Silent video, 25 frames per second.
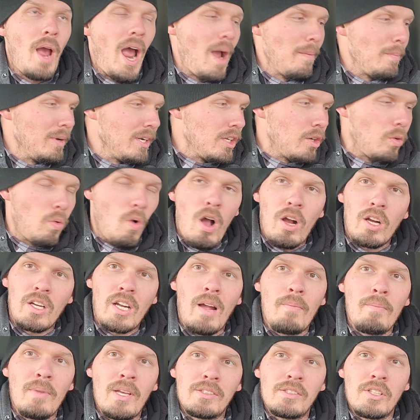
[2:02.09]
How many
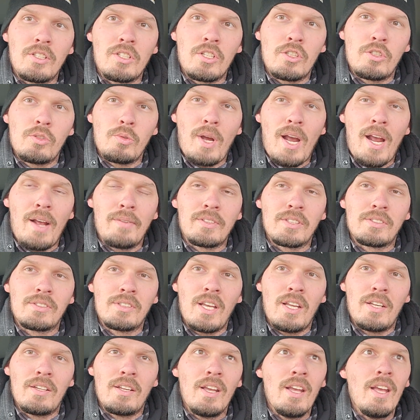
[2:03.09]
Qualcomm messages do I have to
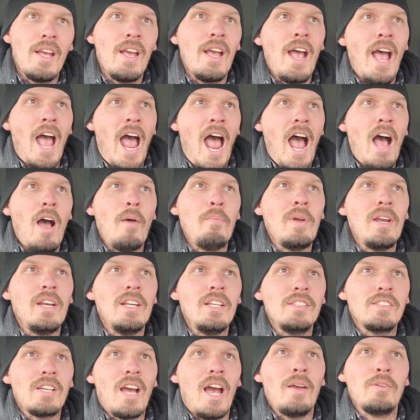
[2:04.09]
send? How
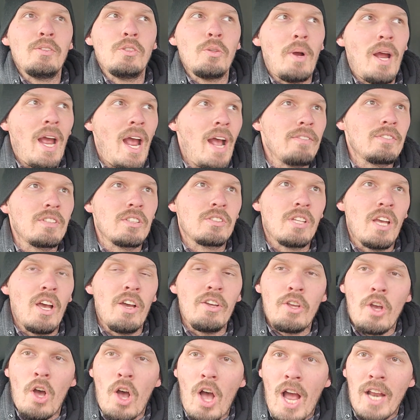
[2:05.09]
many times do I have to
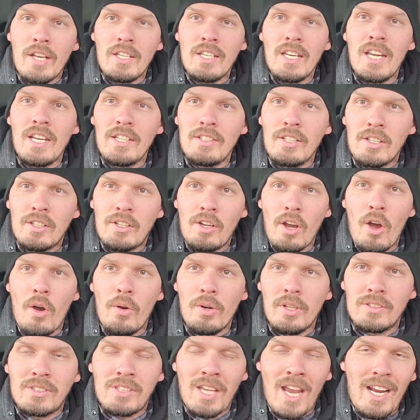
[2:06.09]
tell y'all I need to
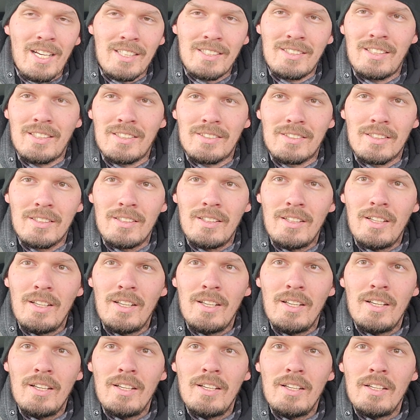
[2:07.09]
go to Texas?
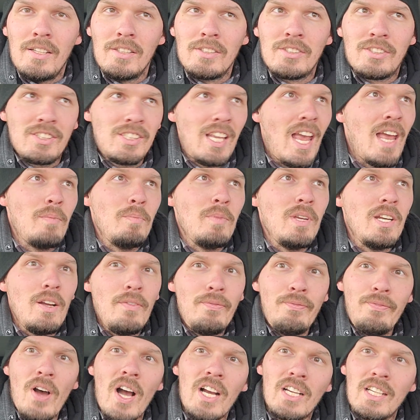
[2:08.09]
Send me
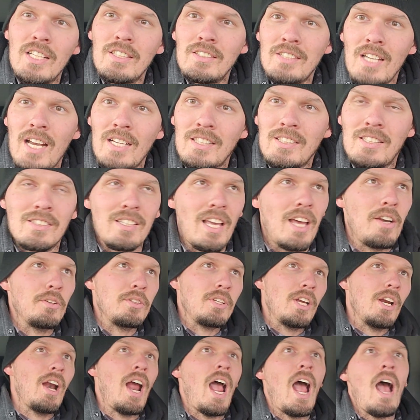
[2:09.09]
to fucking Texas. I
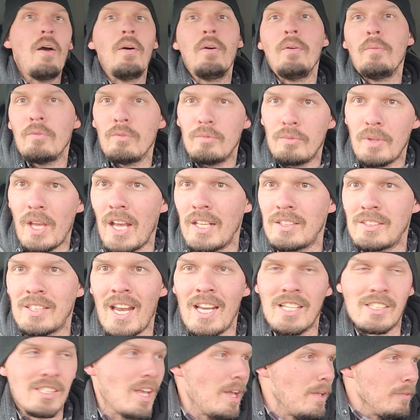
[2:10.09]
don't care how it
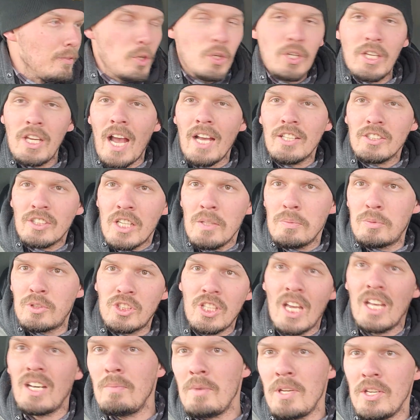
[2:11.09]
takes. You guys keep
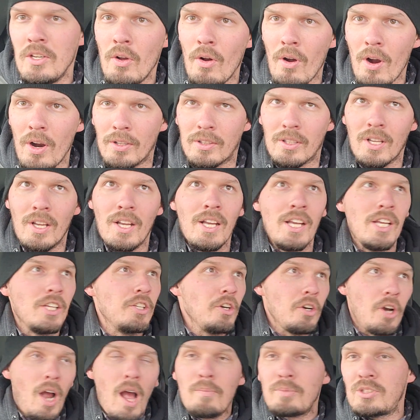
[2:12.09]
sending me north.
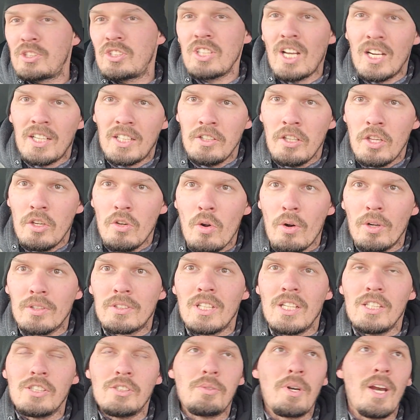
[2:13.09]
I'm stuck in the
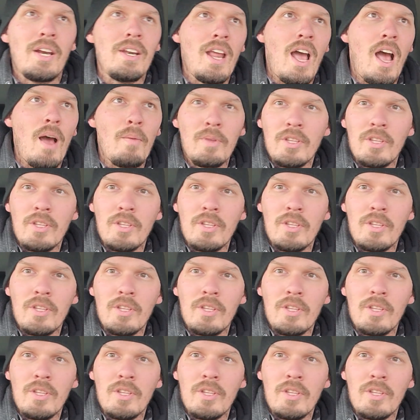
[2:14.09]
Northeast right now.